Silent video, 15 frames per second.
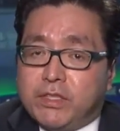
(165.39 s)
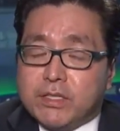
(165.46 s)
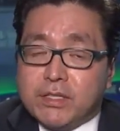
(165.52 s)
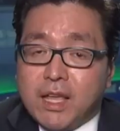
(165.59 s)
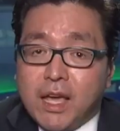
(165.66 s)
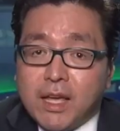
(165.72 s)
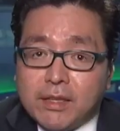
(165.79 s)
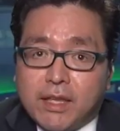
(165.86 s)
It's
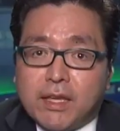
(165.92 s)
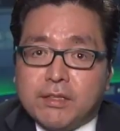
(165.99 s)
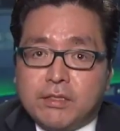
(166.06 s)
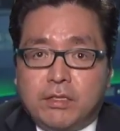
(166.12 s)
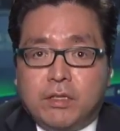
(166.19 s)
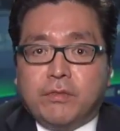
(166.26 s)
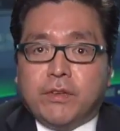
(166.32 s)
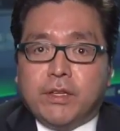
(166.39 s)
not
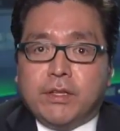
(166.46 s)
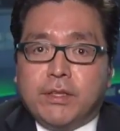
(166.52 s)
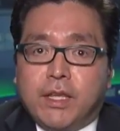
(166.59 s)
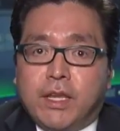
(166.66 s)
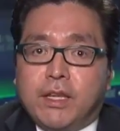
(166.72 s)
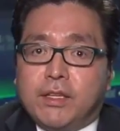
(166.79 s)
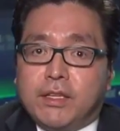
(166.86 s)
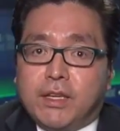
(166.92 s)
that different
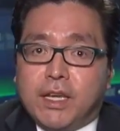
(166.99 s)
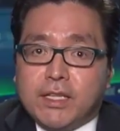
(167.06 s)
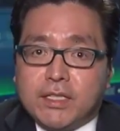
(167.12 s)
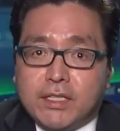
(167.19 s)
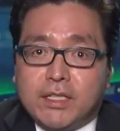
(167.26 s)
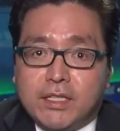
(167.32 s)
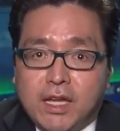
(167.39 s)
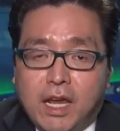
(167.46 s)
than in the
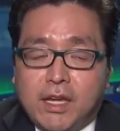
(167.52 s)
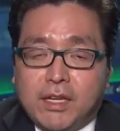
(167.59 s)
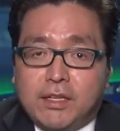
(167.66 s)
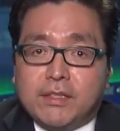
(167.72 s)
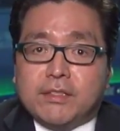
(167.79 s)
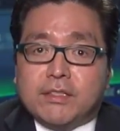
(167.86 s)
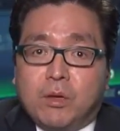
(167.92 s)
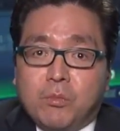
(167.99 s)

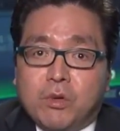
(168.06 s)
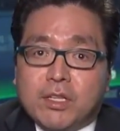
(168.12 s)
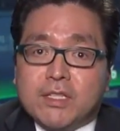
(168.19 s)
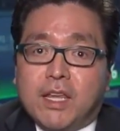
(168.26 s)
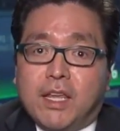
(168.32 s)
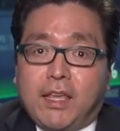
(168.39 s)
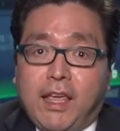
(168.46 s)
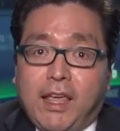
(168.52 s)
1990s, someone
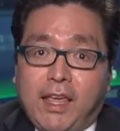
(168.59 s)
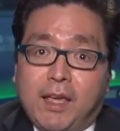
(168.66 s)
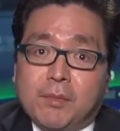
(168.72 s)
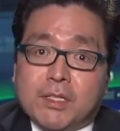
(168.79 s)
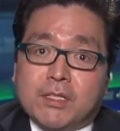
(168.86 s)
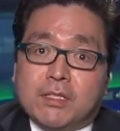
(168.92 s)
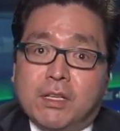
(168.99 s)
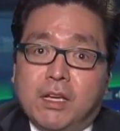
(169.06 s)
saying
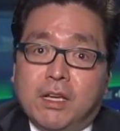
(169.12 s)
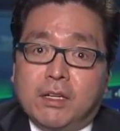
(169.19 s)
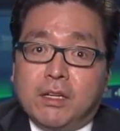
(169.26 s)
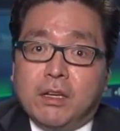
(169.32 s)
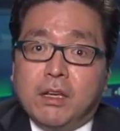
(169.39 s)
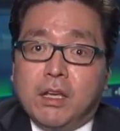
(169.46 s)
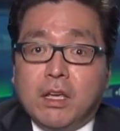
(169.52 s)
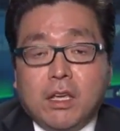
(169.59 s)

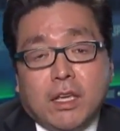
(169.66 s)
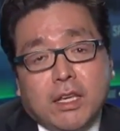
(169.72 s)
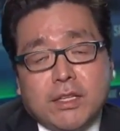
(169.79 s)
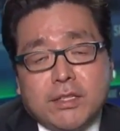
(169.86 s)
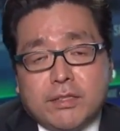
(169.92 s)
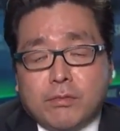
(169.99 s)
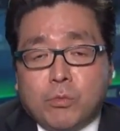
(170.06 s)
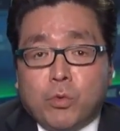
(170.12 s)
Amazon
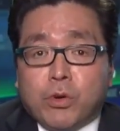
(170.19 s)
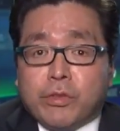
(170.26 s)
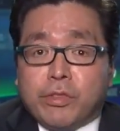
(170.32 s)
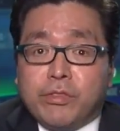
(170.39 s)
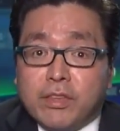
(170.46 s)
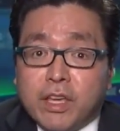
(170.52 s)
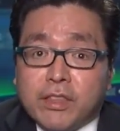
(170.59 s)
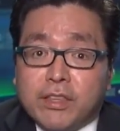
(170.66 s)
is
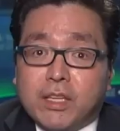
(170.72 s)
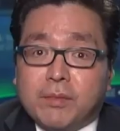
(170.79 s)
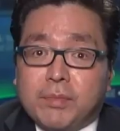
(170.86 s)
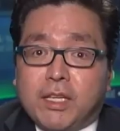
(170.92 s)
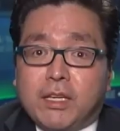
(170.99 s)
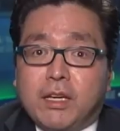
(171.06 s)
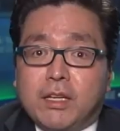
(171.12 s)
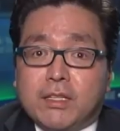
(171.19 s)
worth nothing
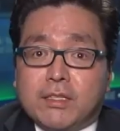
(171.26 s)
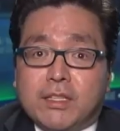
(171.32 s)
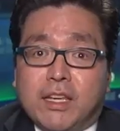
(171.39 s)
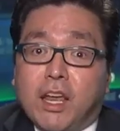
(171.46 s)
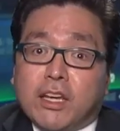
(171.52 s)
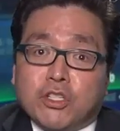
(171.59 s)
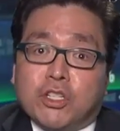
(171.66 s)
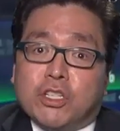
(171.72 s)
because they
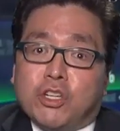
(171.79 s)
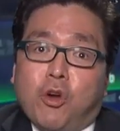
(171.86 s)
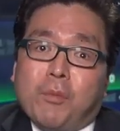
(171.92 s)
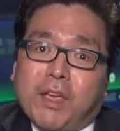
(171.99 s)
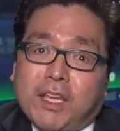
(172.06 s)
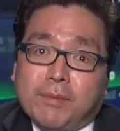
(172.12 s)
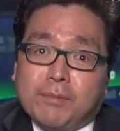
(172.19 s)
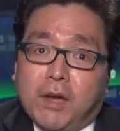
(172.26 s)
actually don't
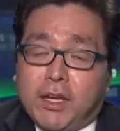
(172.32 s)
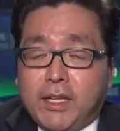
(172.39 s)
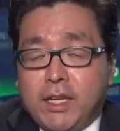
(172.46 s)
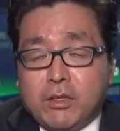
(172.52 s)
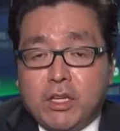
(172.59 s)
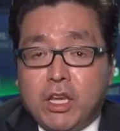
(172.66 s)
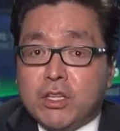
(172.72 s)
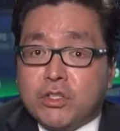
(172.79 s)
make money.
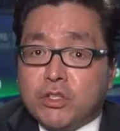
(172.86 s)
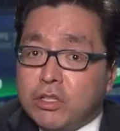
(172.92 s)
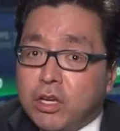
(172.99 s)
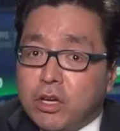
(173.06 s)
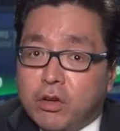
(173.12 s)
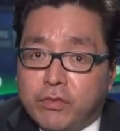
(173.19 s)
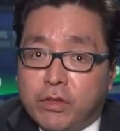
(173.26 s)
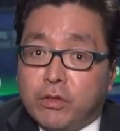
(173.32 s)
And as you
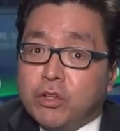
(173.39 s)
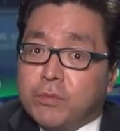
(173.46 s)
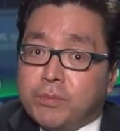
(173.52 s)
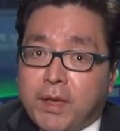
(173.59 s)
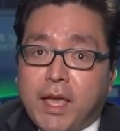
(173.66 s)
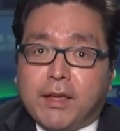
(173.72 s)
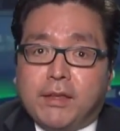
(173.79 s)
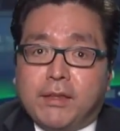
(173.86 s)
know, if you look
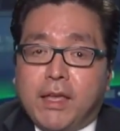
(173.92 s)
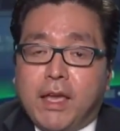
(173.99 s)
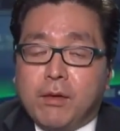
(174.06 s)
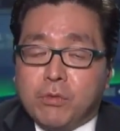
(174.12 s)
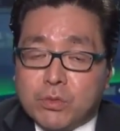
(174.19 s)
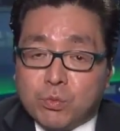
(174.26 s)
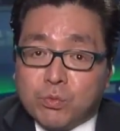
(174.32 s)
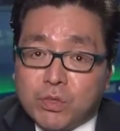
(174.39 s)
back, that
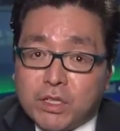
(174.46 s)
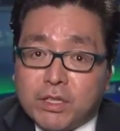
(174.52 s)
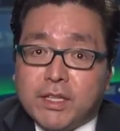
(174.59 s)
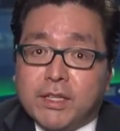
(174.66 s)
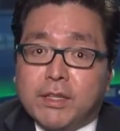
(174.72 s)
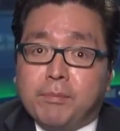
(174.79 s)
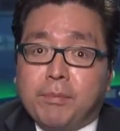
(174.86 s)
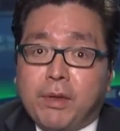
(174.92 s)
was
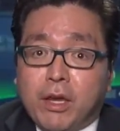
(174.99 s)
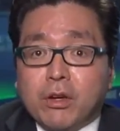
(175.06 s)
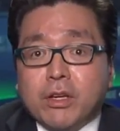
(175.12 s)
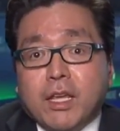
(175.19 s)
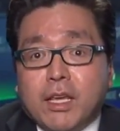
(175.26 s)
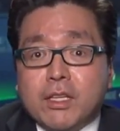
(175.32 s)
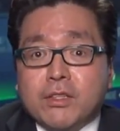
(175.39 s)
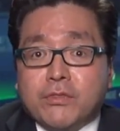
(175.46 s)
really the bear
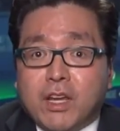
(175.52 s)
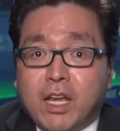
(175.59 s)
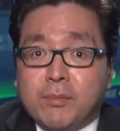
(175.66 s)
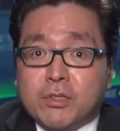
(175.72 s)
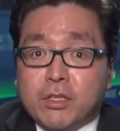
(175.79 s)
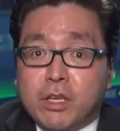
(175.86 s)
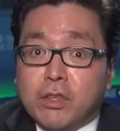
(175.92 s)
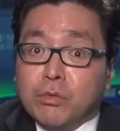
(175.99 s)
case for
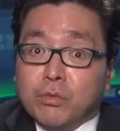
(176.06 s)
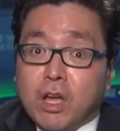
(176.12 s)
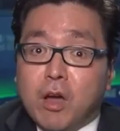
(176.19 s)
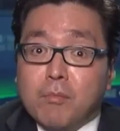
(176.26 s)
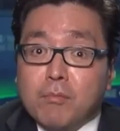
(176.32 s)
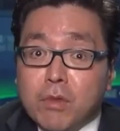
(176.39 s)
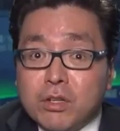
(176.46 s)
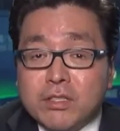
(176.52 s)
Amazon
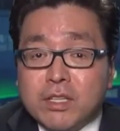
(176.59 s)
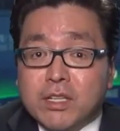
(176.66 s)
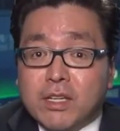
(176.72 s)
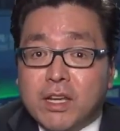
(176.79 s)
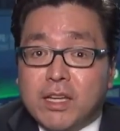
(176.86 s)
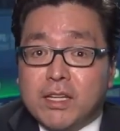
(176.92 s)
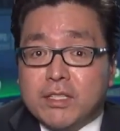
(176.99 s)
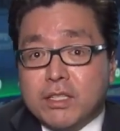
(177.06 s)
throughout most of
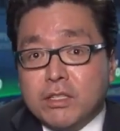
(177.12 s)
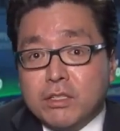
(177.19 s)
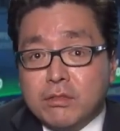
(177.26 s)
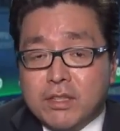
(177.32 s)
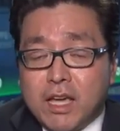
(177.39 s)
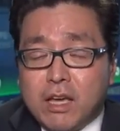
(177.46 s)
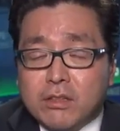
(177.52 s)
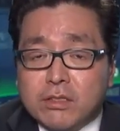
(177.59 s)
the 90s and
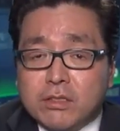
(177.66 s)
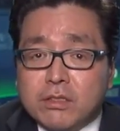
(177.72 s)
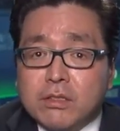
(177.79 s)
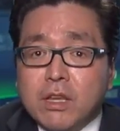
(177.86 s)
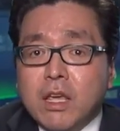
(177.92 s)
2000.